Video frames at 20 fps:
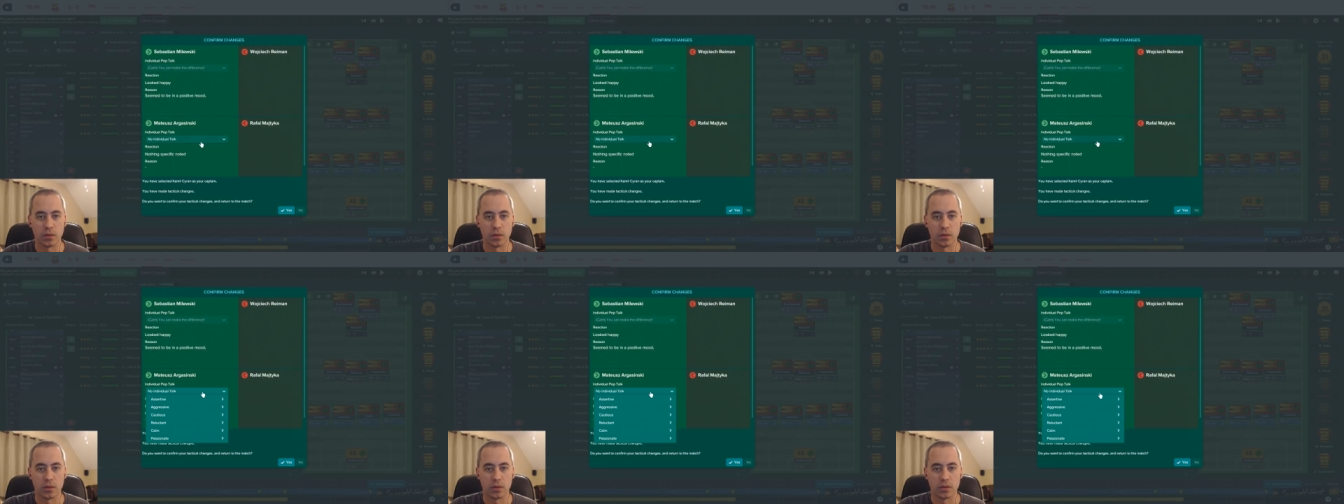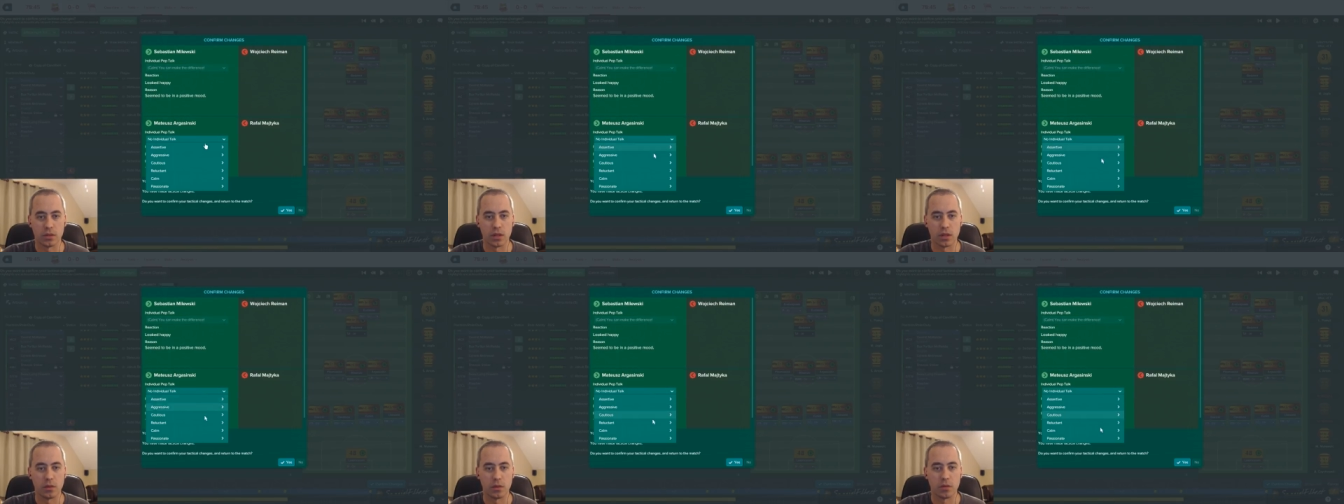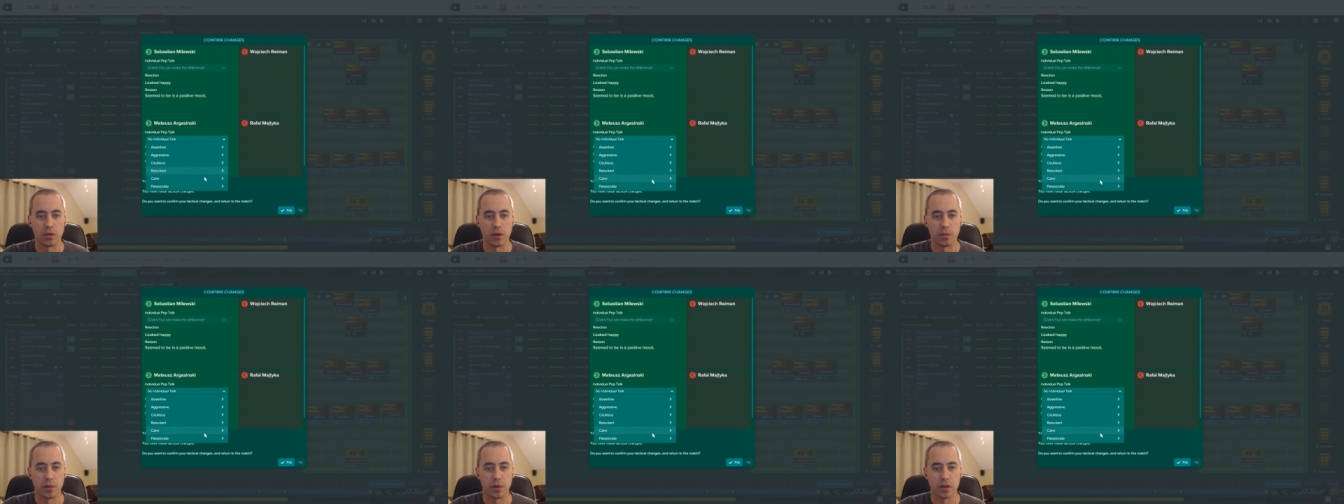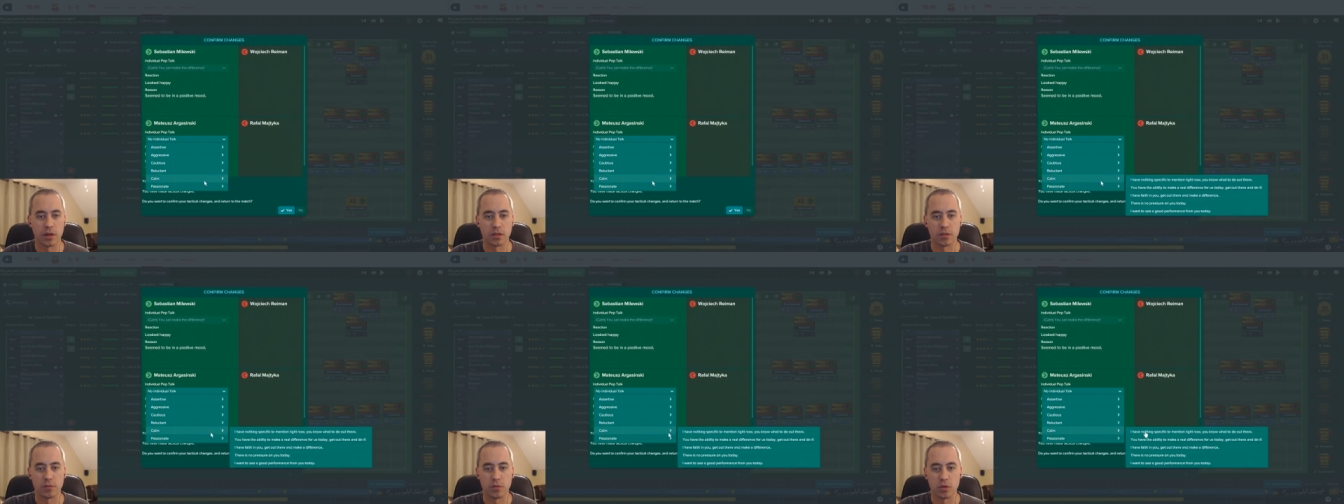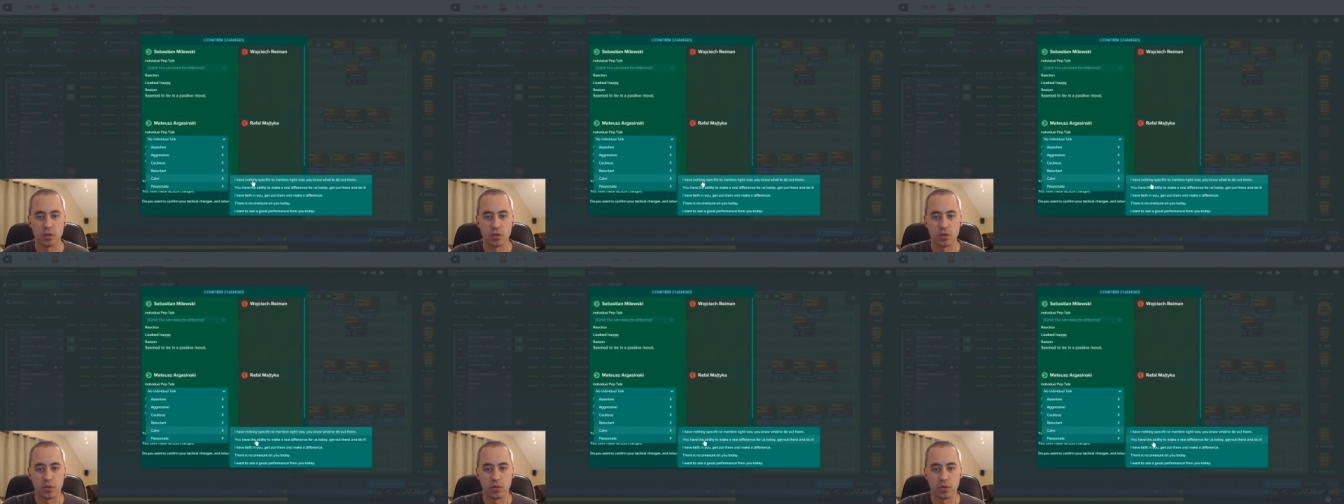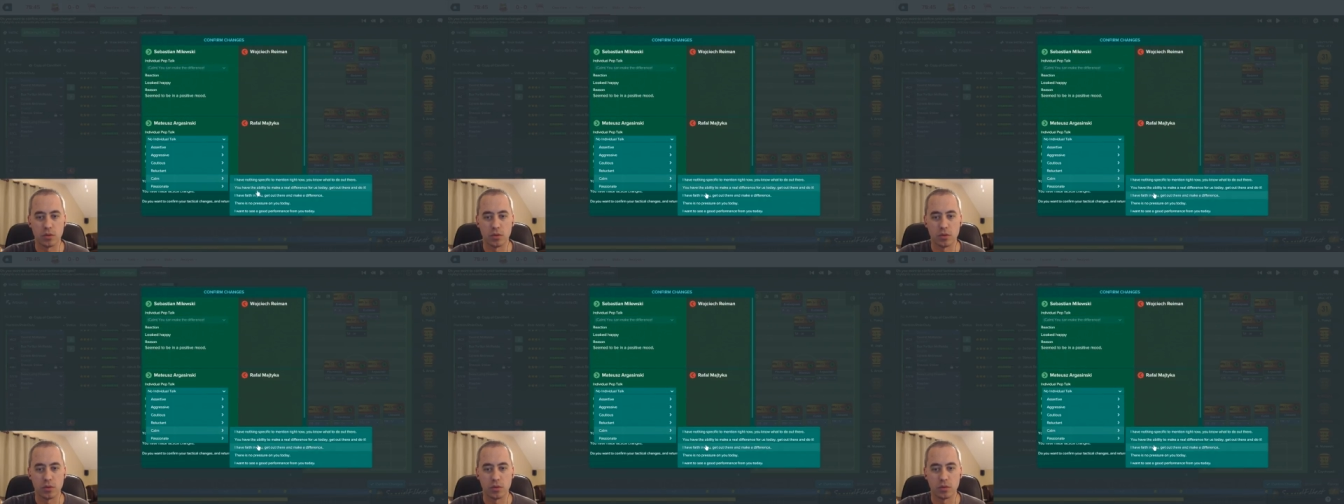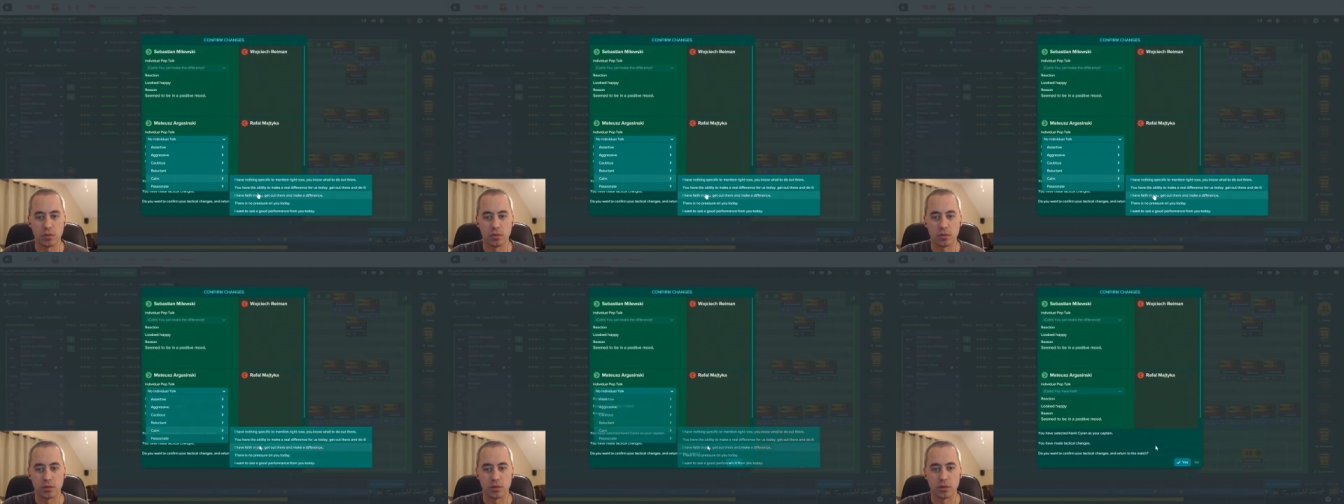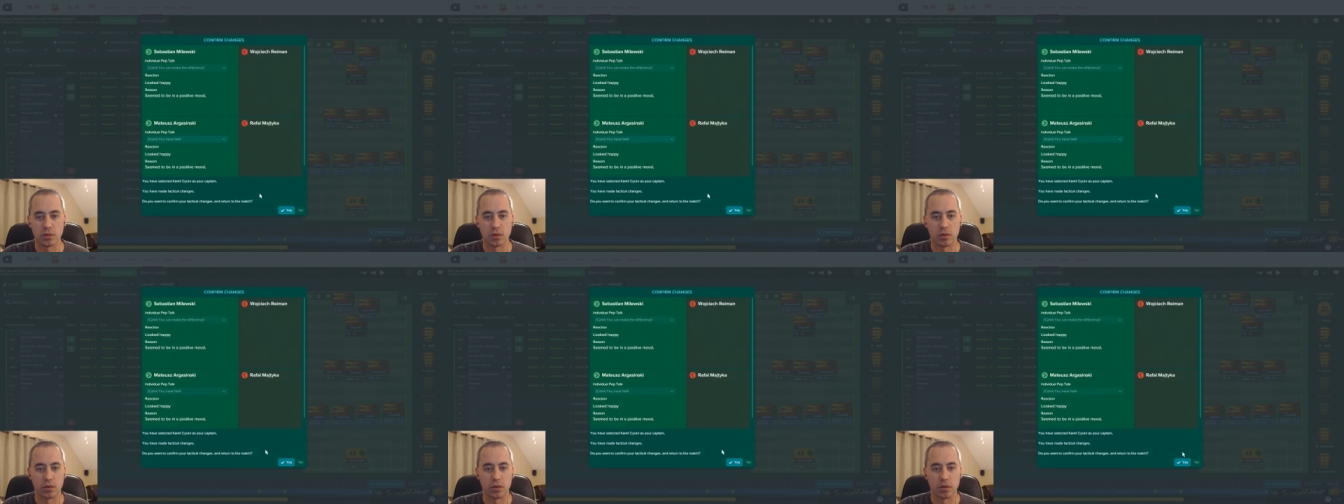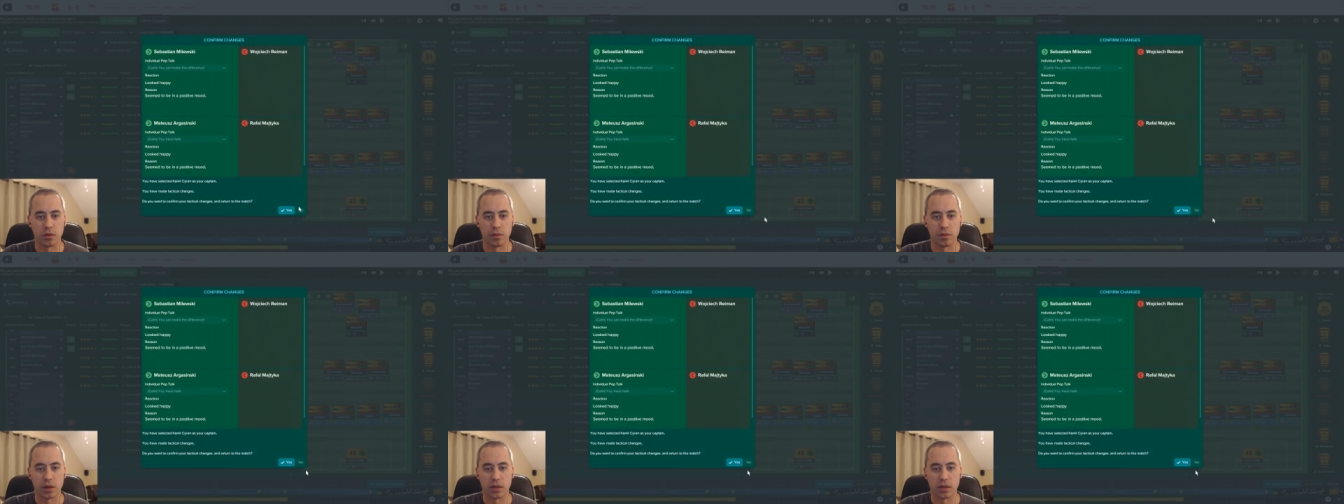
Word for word: Seem to be in a positive mood. Go out there and make a